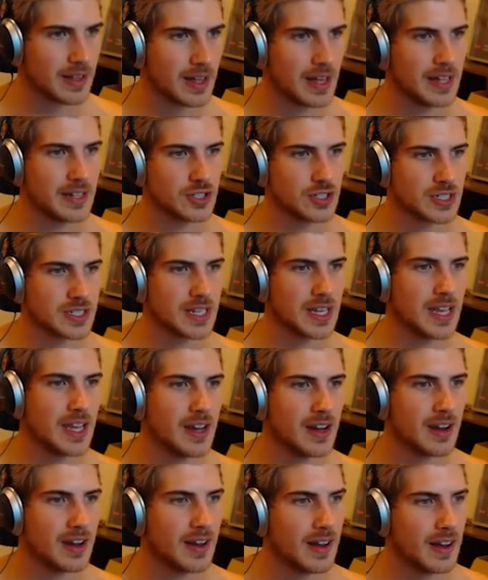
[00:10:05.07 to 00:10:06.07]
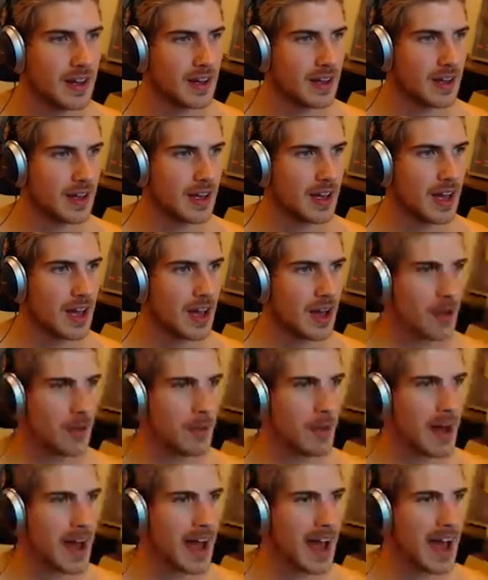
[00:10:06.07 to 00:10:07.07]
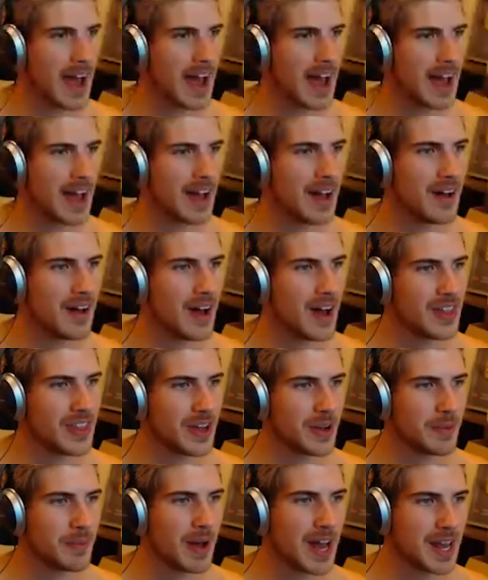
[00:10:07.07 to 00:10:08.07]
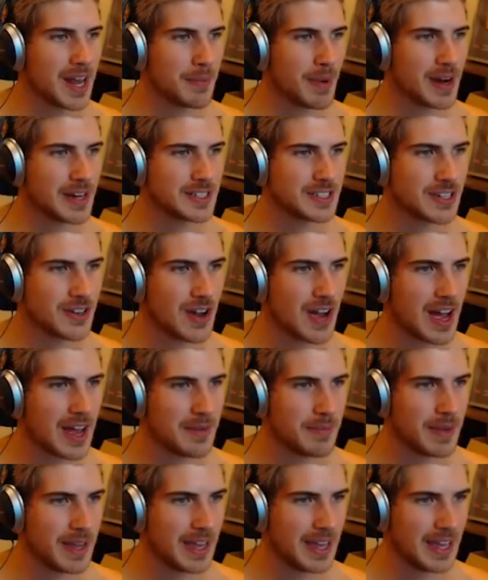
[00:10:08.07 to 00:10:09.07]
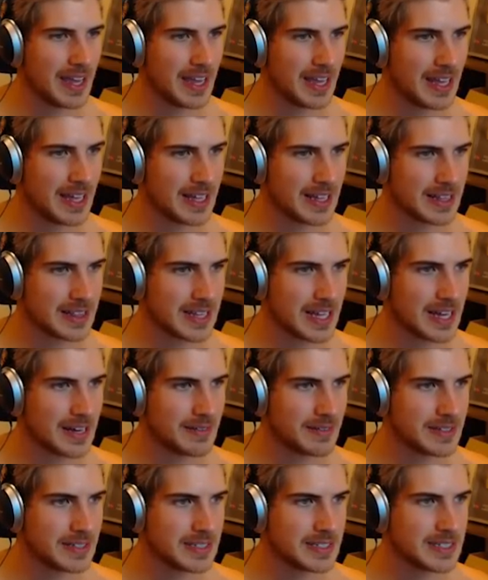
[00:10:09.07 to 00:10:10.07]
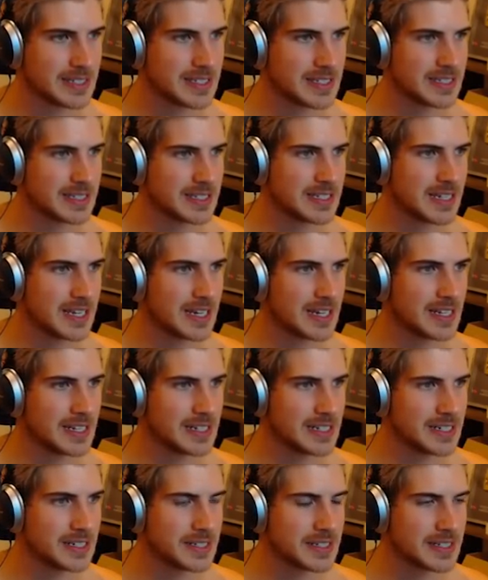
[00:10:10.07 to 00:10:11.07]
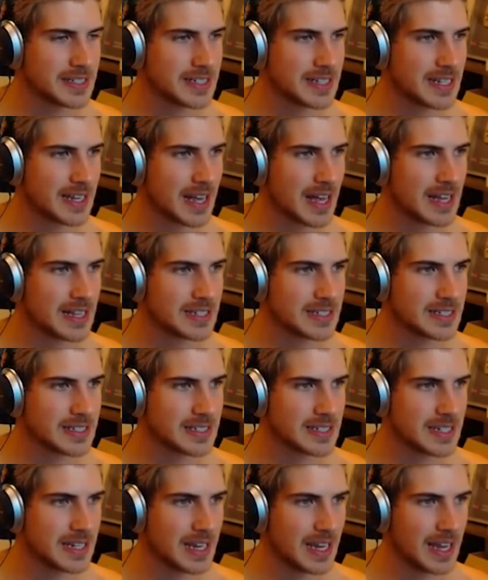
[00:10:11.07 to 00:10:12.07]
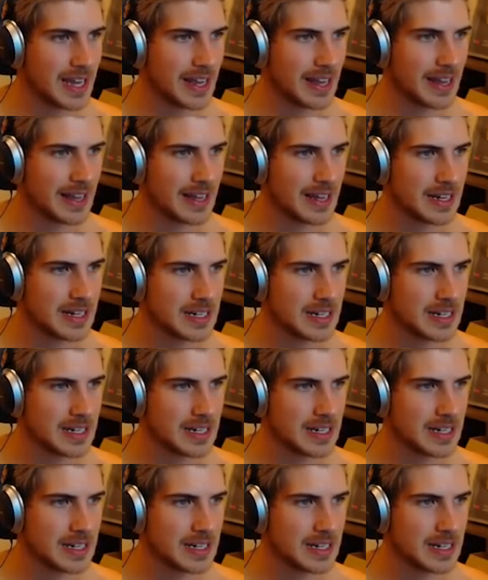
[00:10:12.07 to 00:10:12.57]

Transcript: I'll just stay here. Wow! All their body parts are on me! That was sick and disgusting.